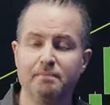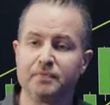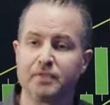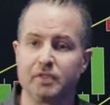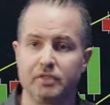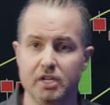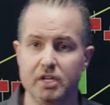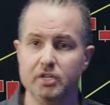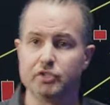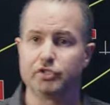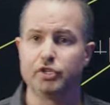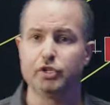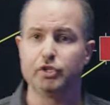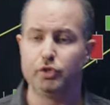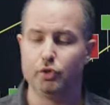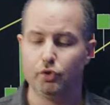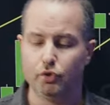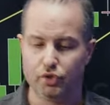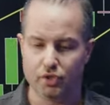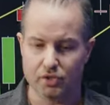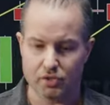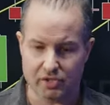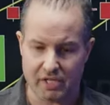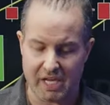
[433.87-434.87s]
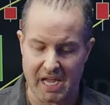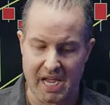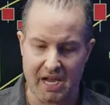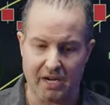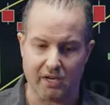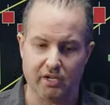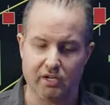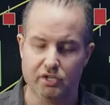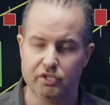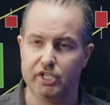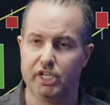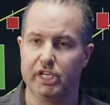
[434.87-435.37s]
The institutions can't
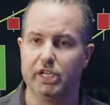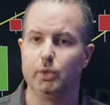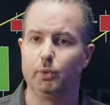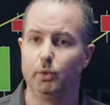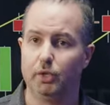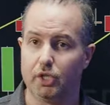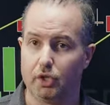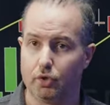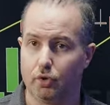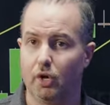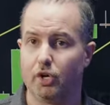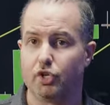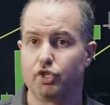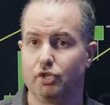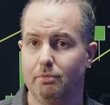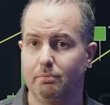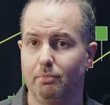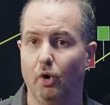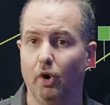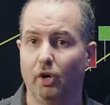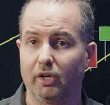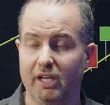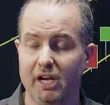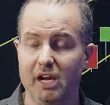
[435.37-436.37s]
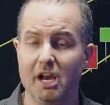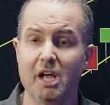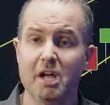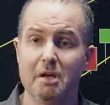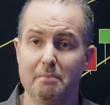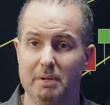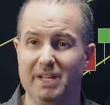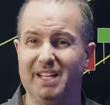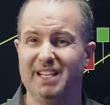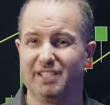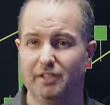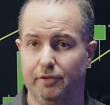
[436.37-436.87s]
continually crush the market
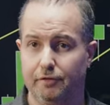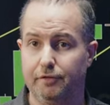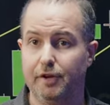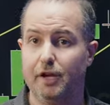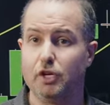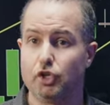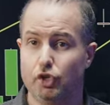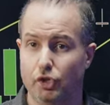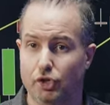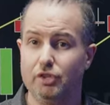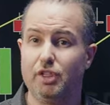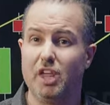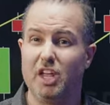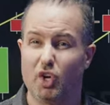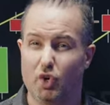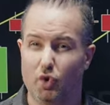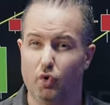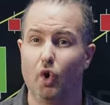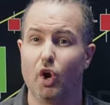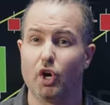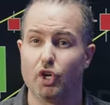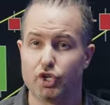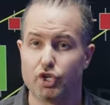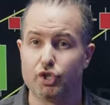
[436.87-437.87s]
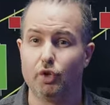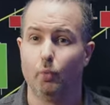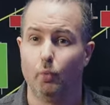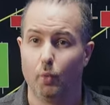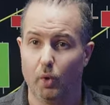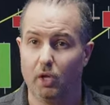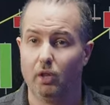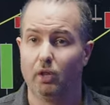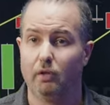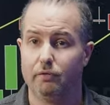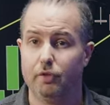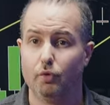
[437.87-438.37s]
because eventually they crush the
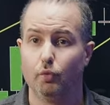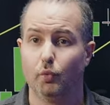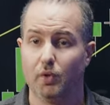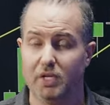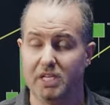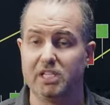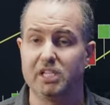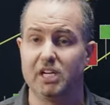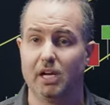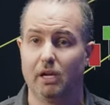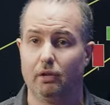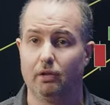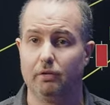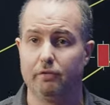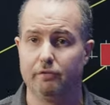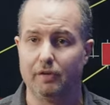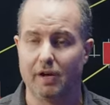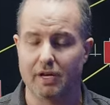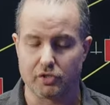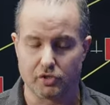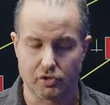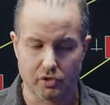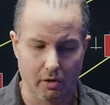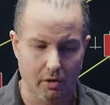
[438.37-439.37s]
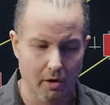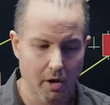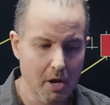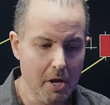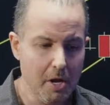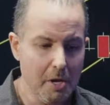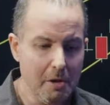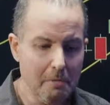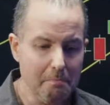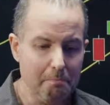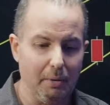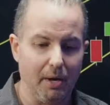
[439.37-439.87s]
will of the retail investor.
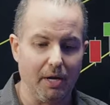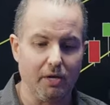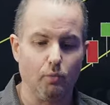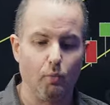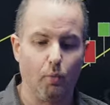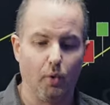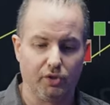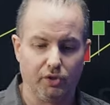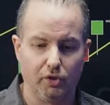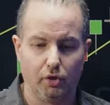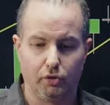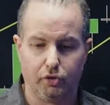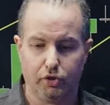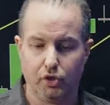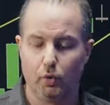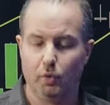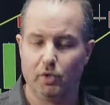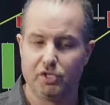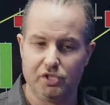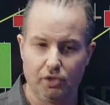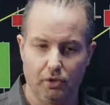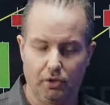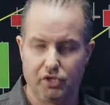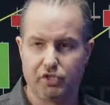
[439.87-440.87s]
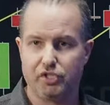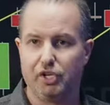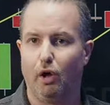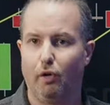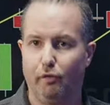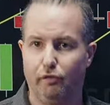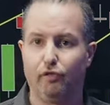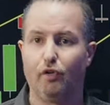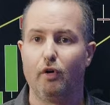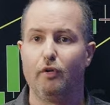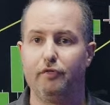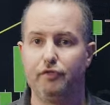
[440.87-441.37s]
But what they'll do is they'll sell
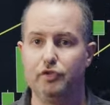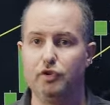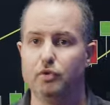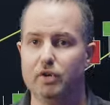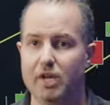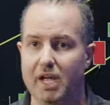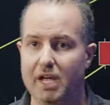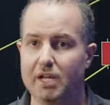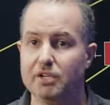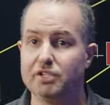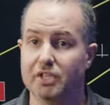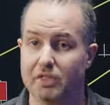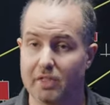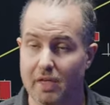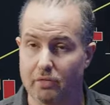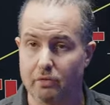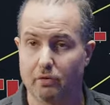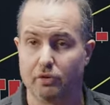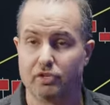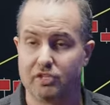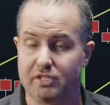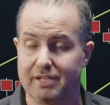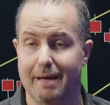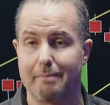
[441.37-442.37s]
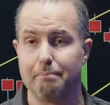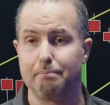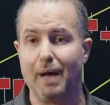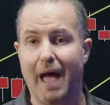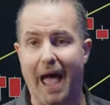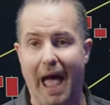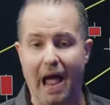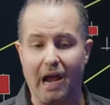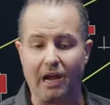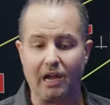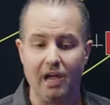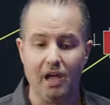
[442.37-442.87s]
for a few days and then they'll step
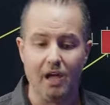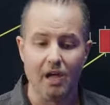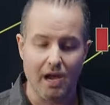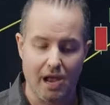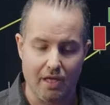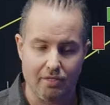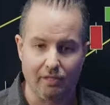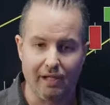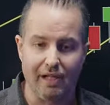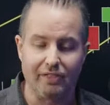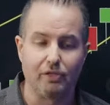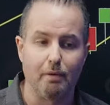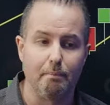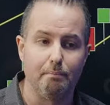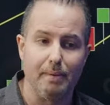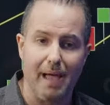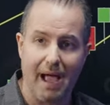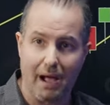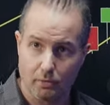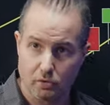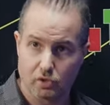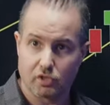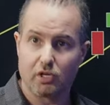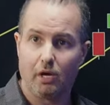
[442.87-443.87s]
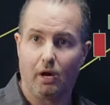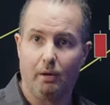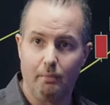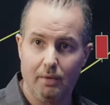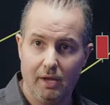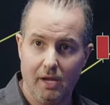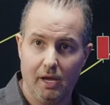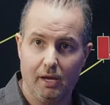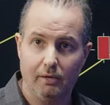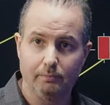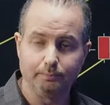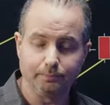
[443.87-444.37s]
back and let the bounce come
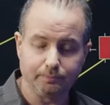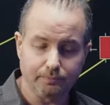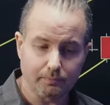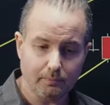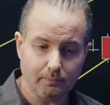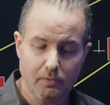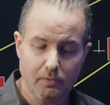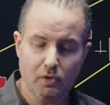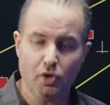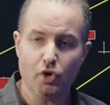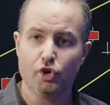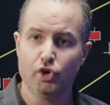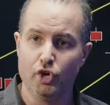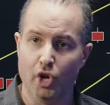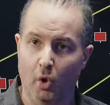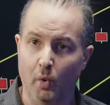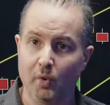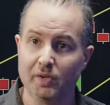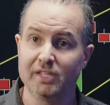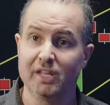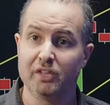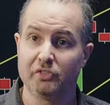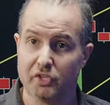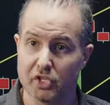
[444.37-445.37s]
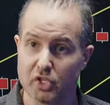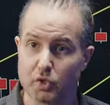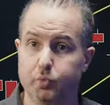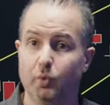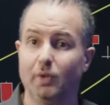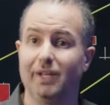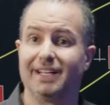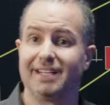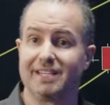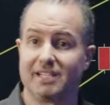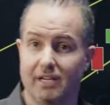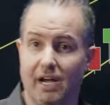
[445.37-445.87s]
in, knowing that this will
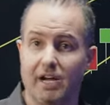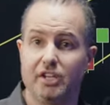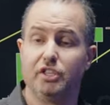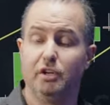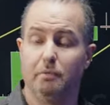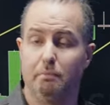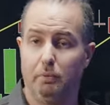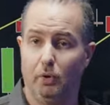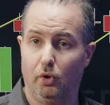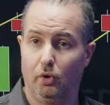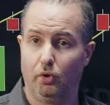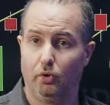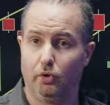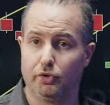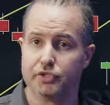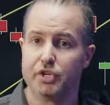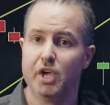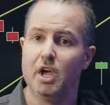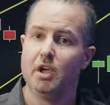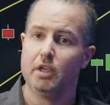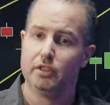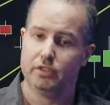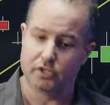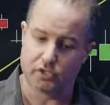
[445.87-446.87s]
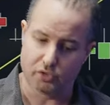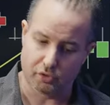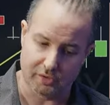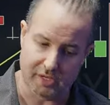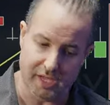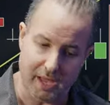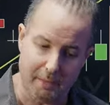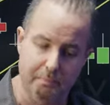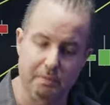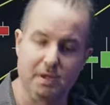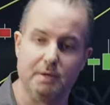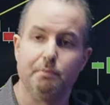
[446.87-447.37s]
excite the bulls, this will
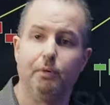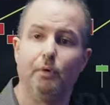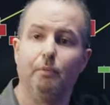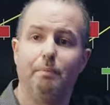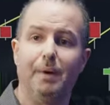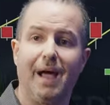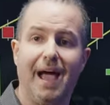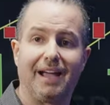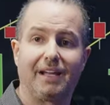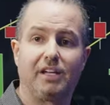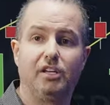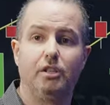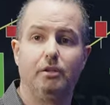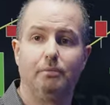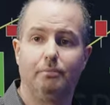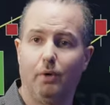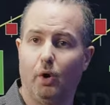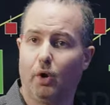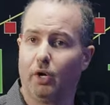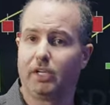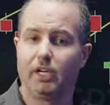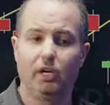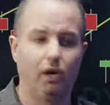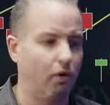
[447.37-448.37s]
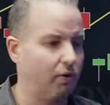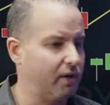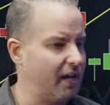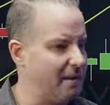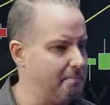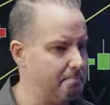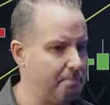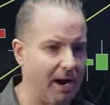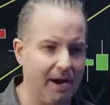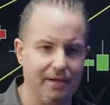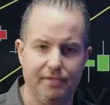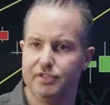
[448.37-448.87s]
get people back in the market. Okay,
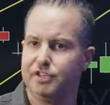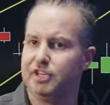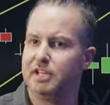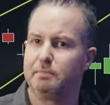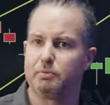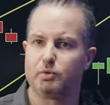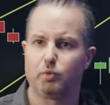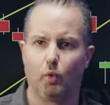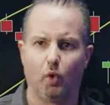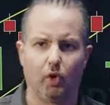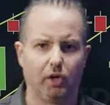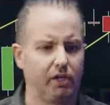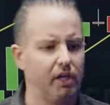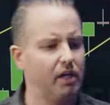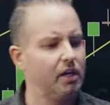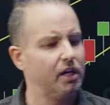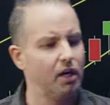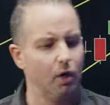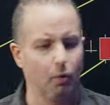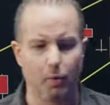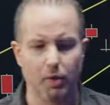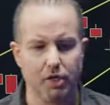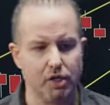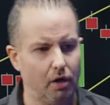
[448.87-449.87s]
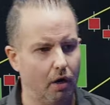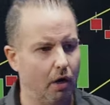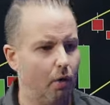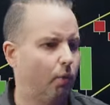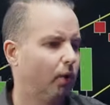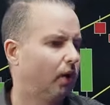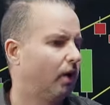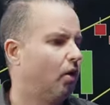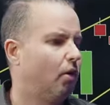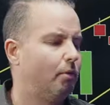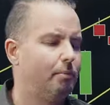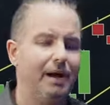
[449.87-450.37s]
buy the dip's working, here we go, we're
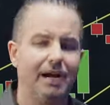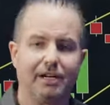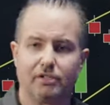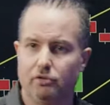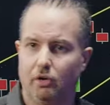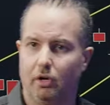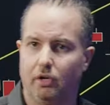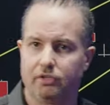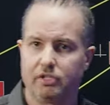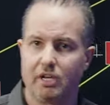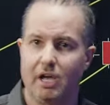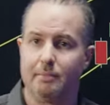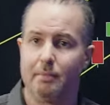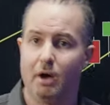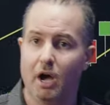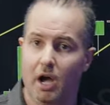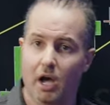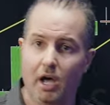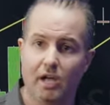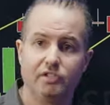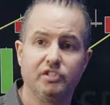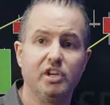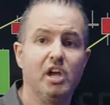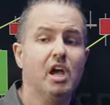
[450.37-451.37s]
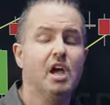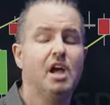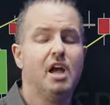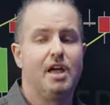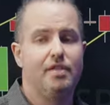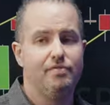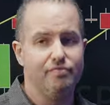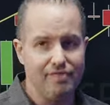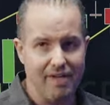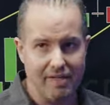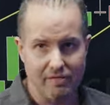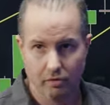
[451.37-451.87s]
going back to all-time highs,
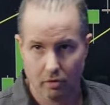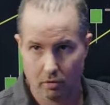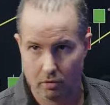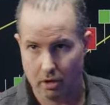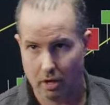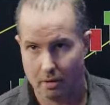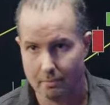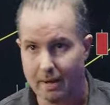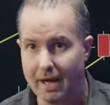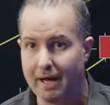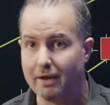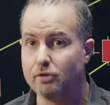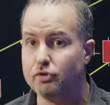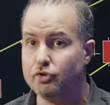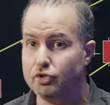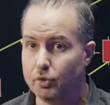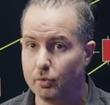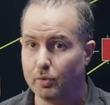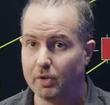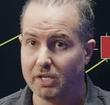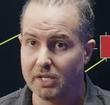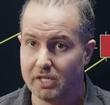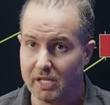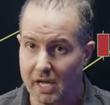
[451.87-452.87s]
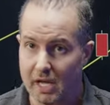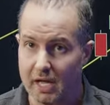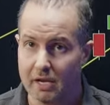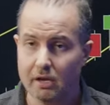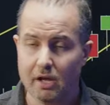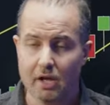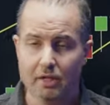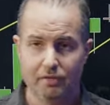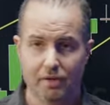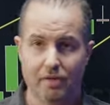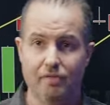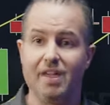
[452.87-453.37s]
and then they'll come out and do it again,
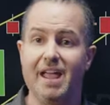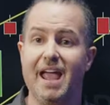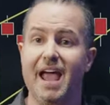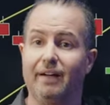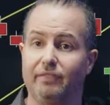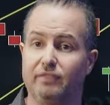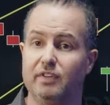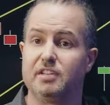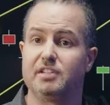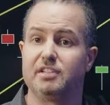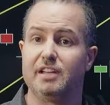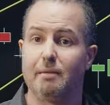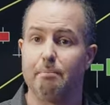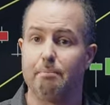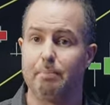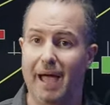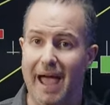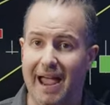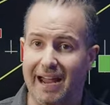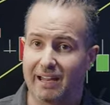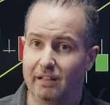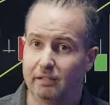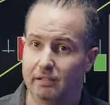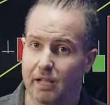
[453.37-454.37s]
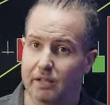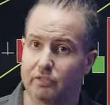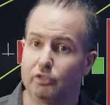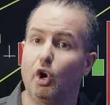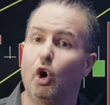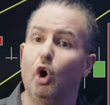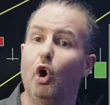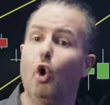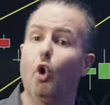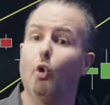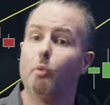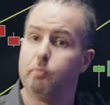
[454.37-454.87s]
then they have to step back and let the
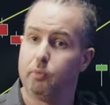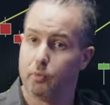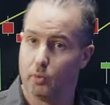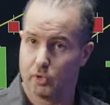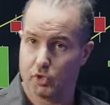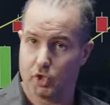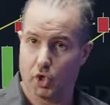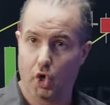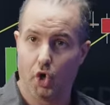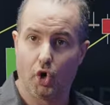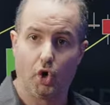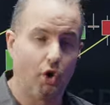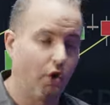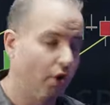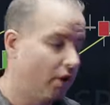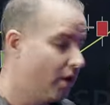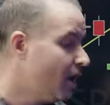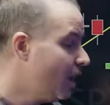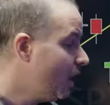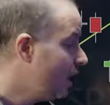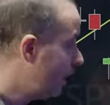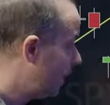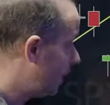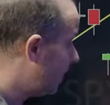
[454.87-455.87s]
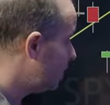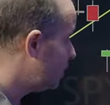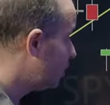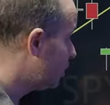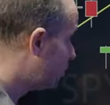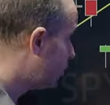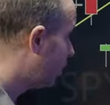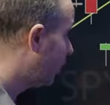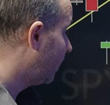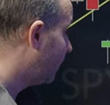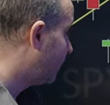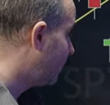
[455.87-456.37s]
hope return. And I just
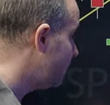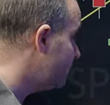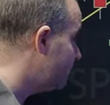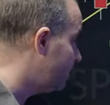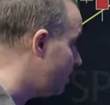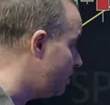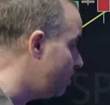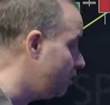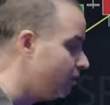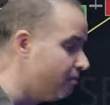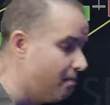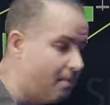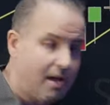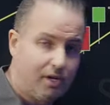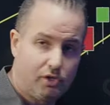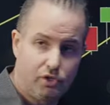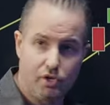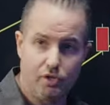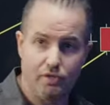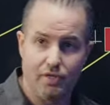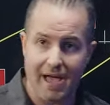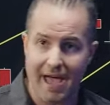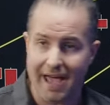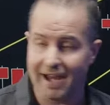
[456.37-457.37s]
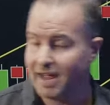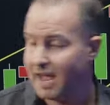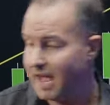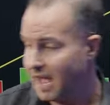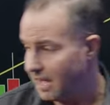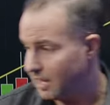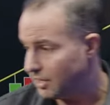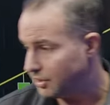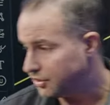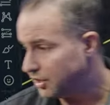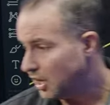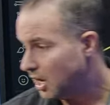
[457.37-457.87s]
want to continue to mention that
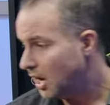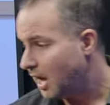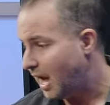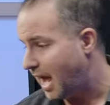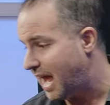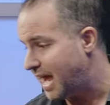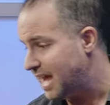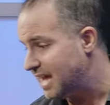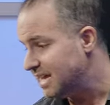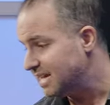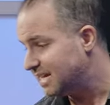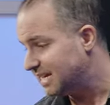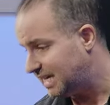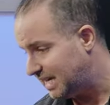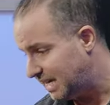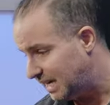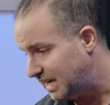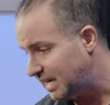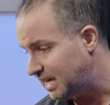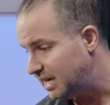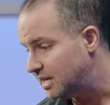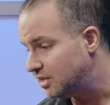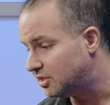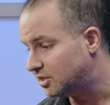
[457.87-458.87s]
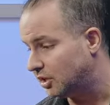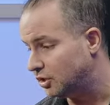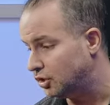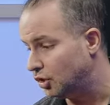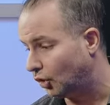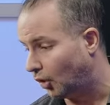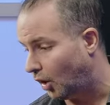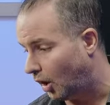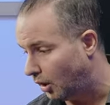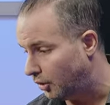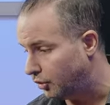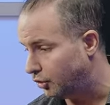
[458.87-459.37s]
as a key to your
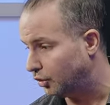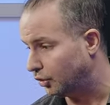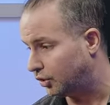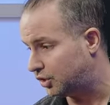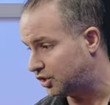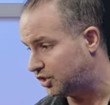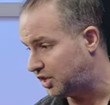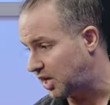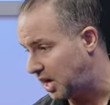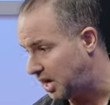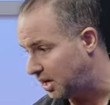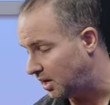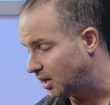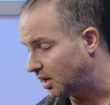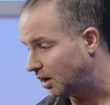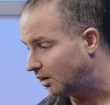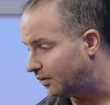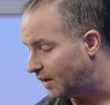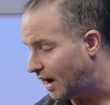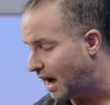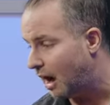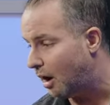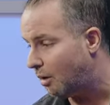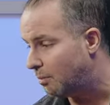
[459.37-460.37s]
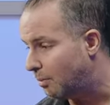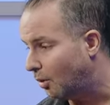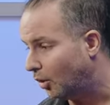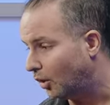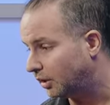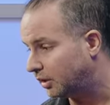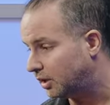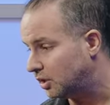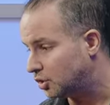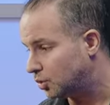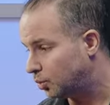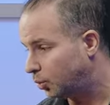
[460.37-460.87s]
understanding of how
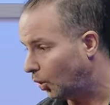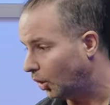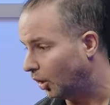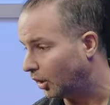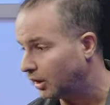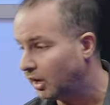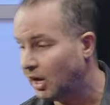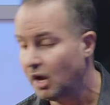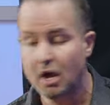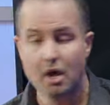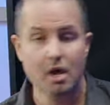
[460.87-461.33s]
markets work.